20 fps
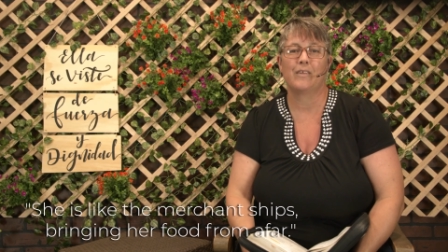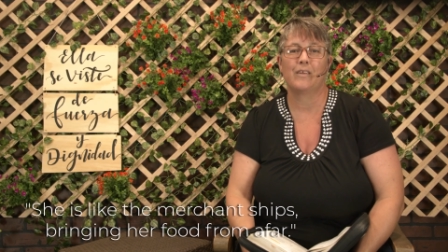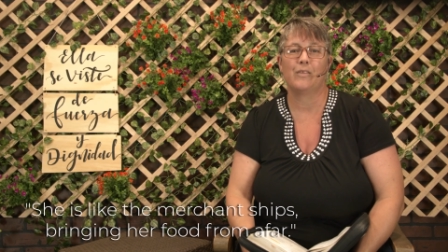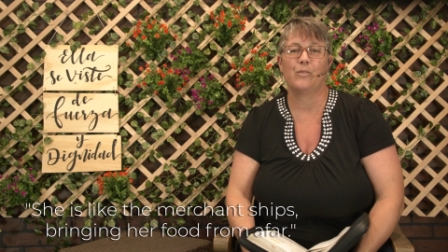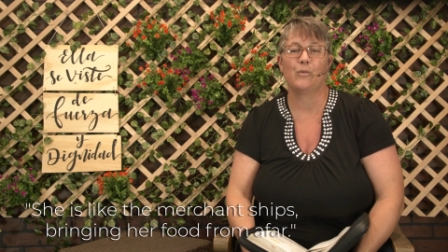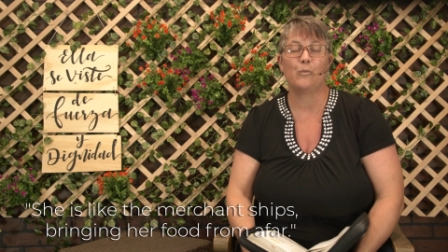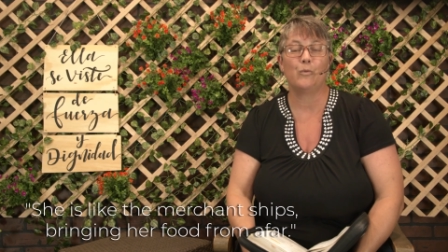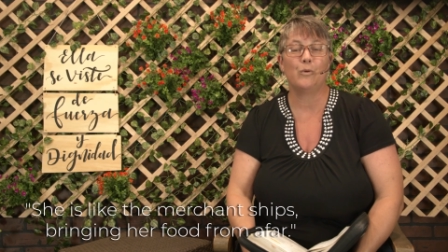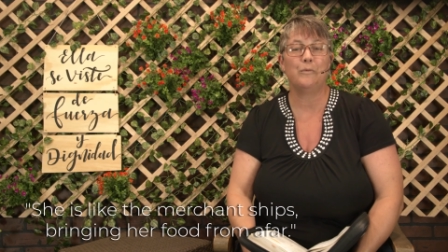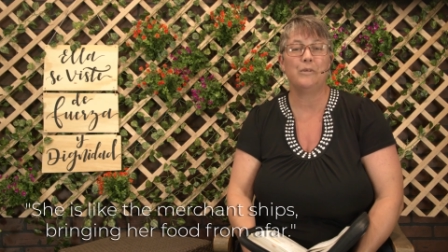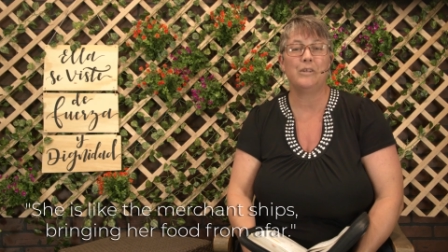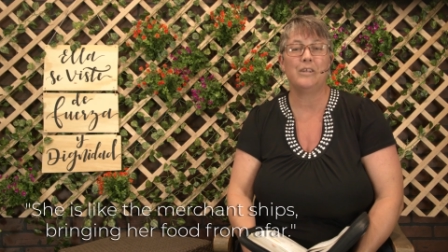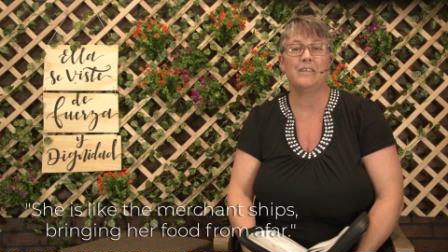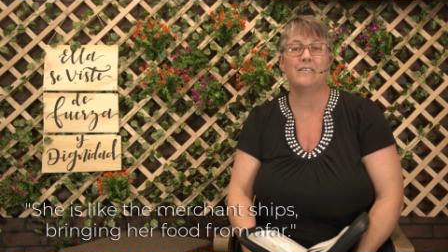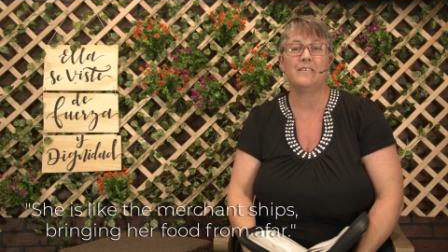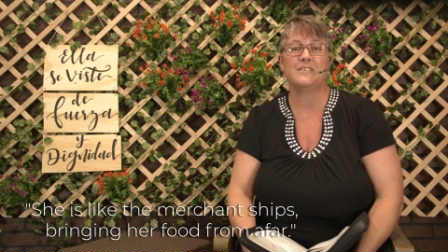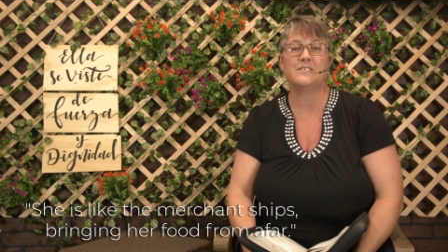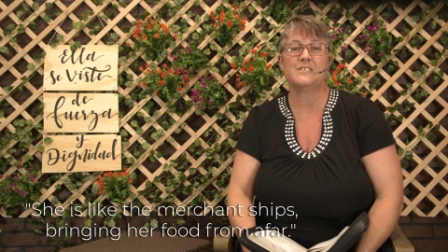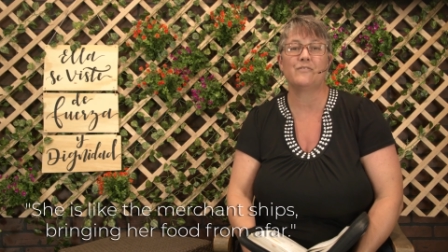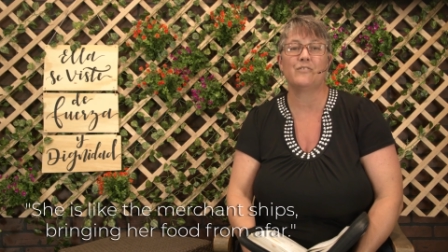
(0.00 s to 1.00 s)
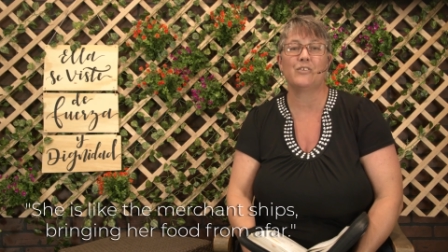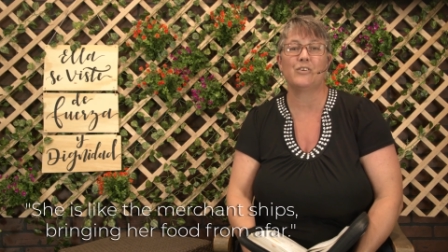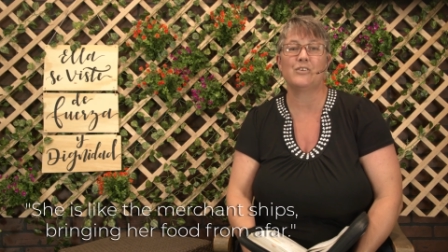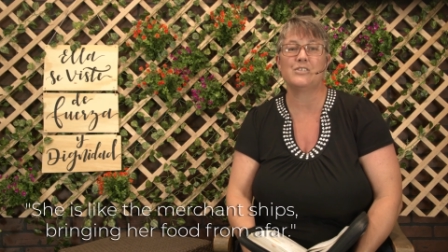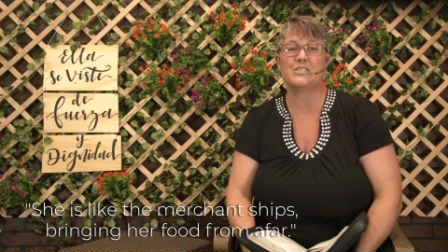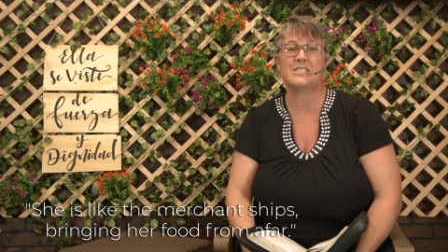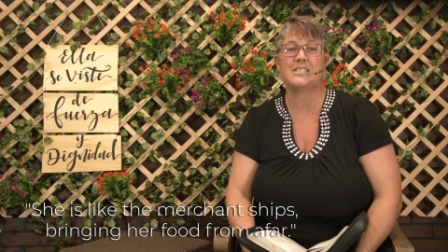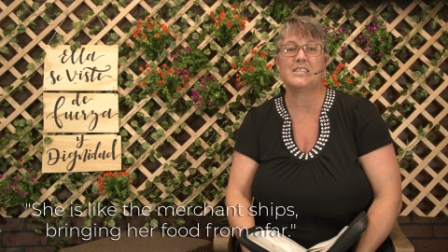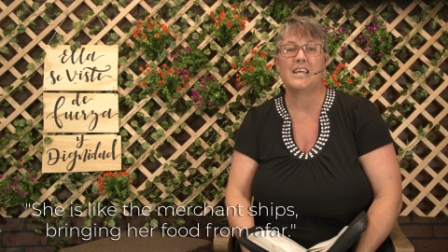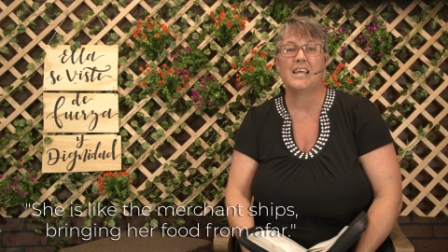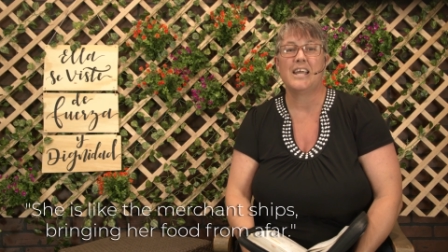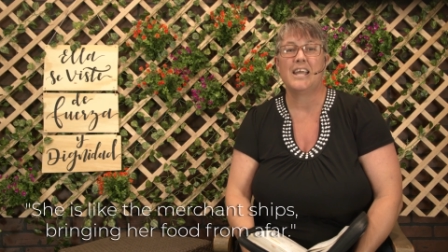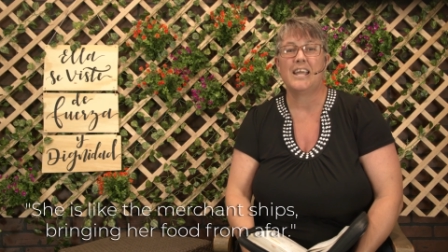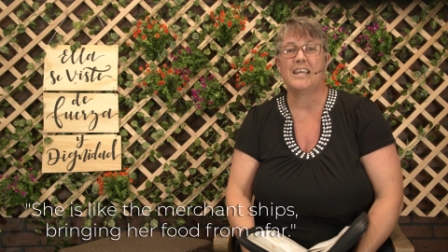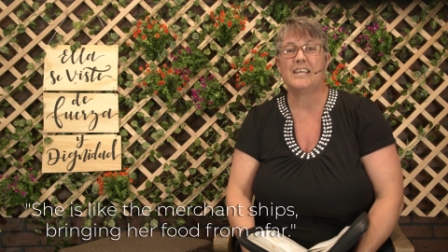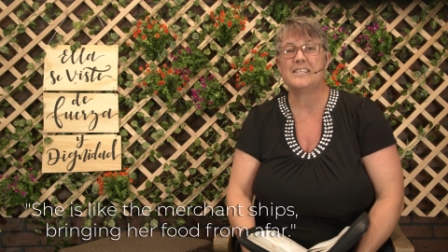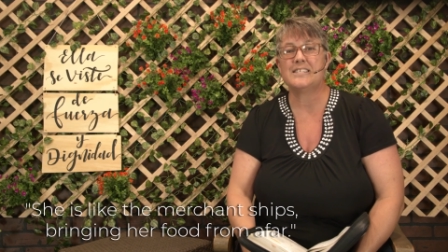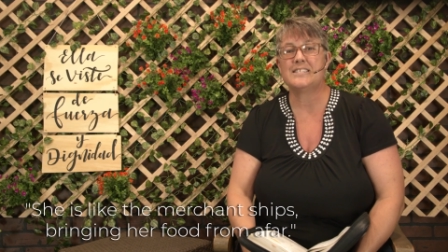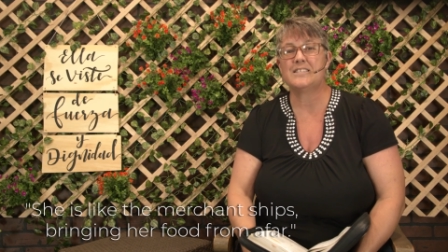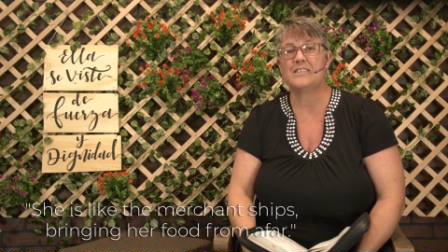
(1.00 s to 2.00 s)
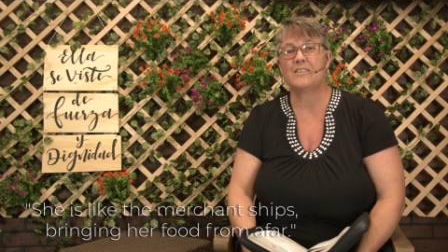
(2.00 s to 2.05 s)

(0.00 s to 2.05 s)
The woman in this verse is